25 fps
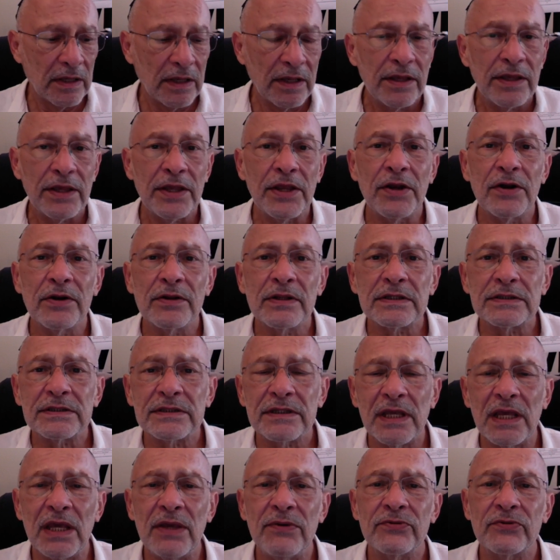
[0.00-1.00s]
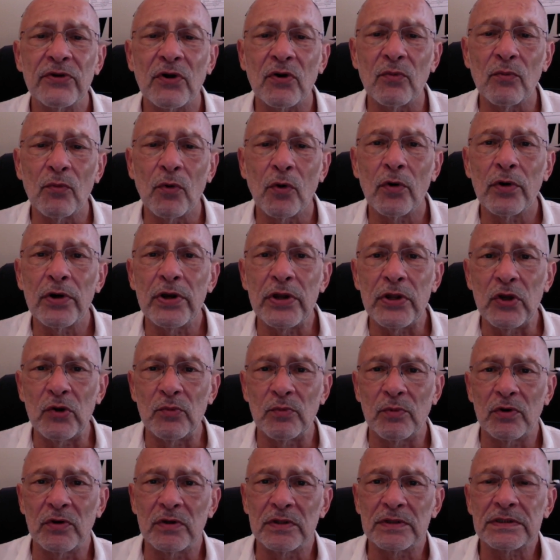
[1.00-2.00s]
Here, the schemes are more
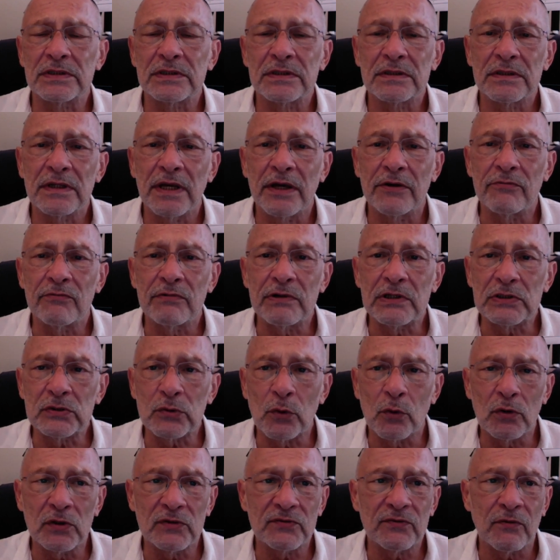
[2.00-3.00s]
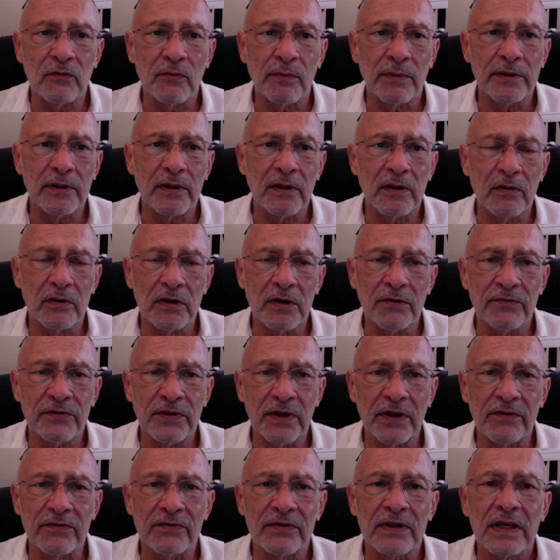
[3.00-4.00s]
numerous and resourceful by the look of
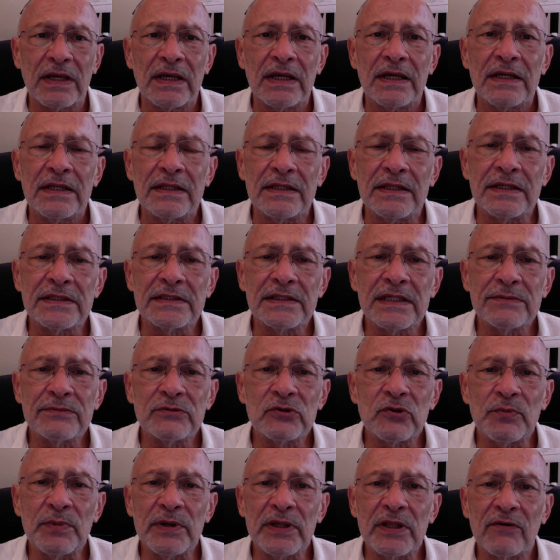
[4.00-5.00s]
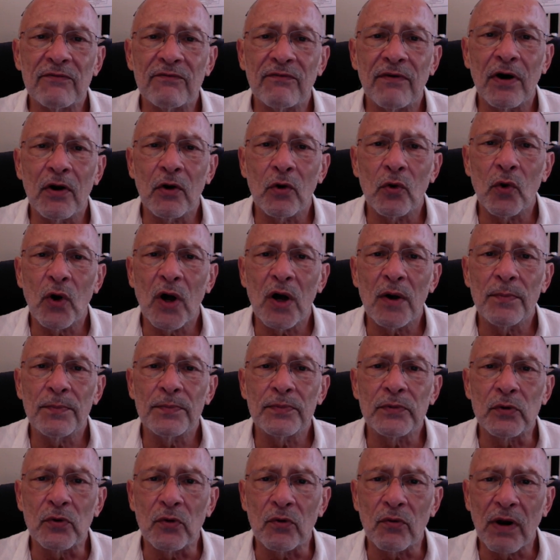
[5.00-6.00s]
things. This seems to be the
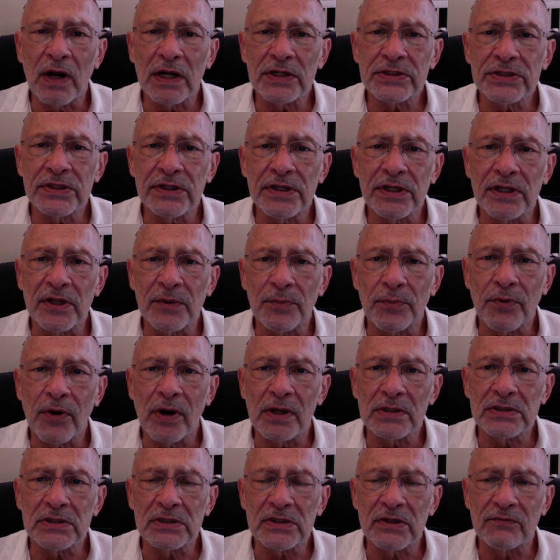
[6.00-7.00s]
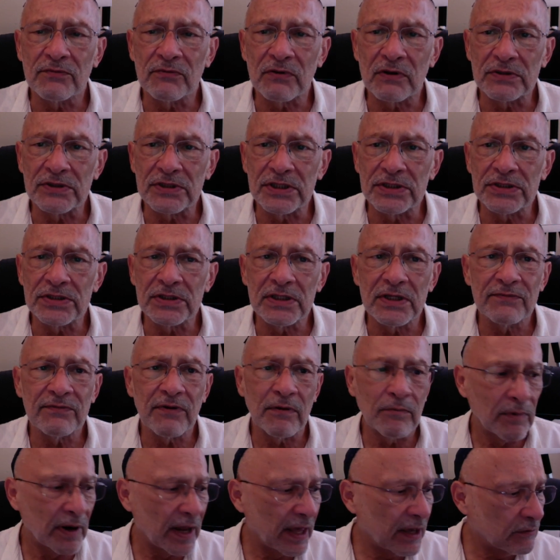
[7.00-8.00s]
follow-up to crashing in the process of transitioning
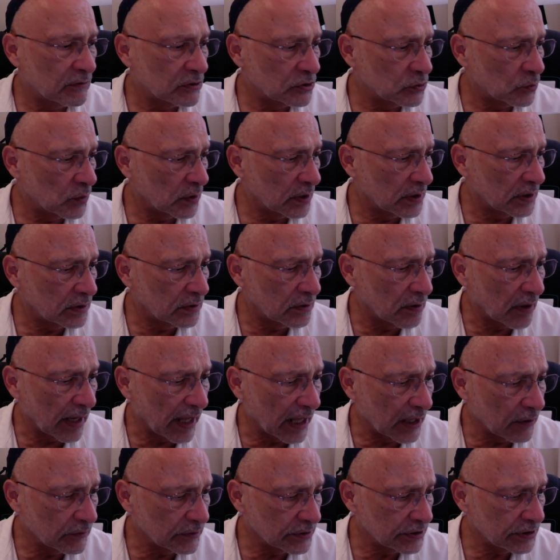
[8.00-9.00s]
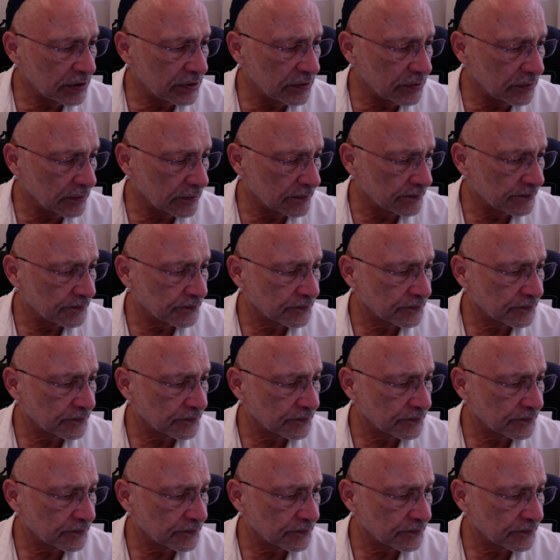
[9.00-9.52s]
from language 1 to language 2.